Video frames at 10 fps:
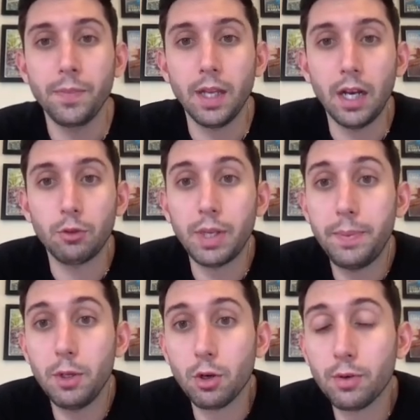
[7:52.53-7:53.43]
Uh,
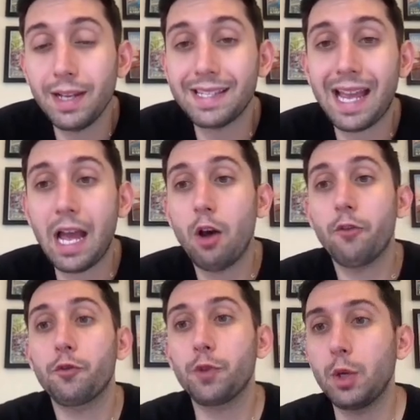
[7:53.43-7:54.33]
repeat order rate is how
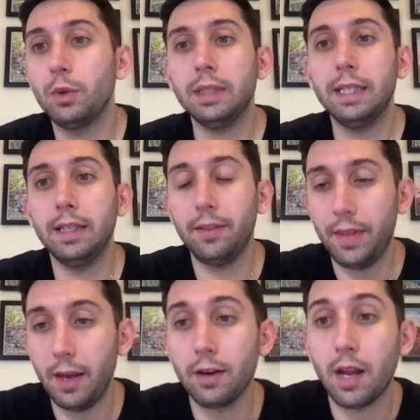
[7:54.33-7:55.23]
frequently
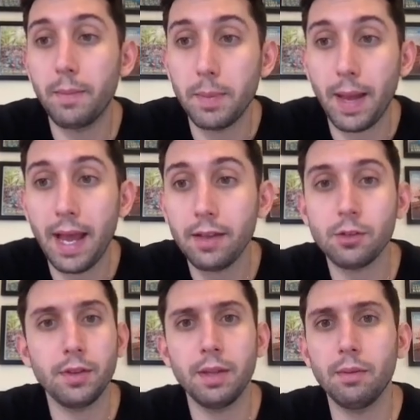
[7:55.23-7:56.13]
they are coming back.
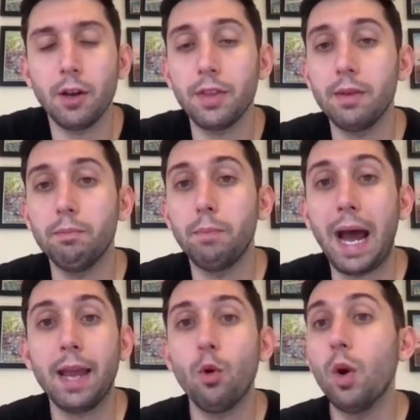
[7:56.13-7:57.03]
So, are they, are they
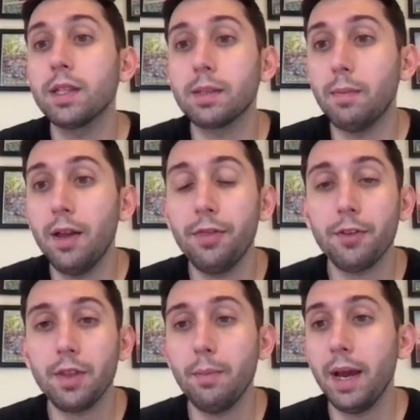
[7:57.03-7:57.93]
buying once a month?
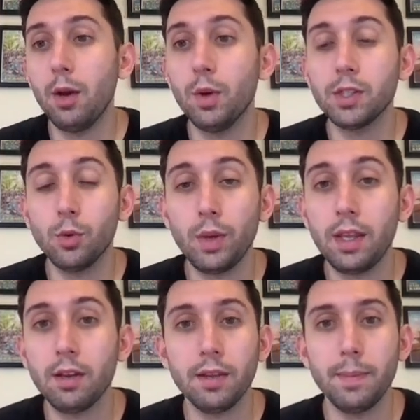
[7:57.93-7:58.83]
Are they buying once a
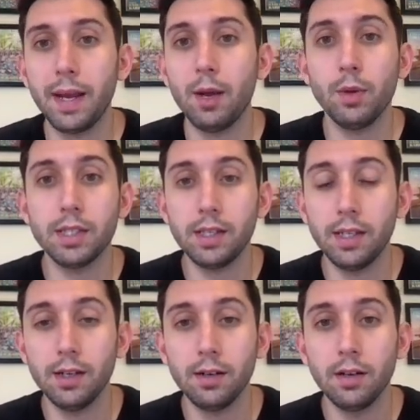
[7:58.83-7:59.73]
week? Are they buying once a
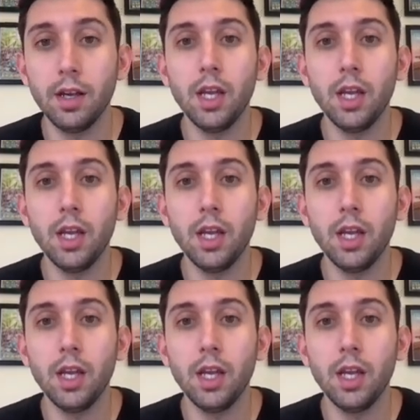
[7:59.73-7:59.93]
year?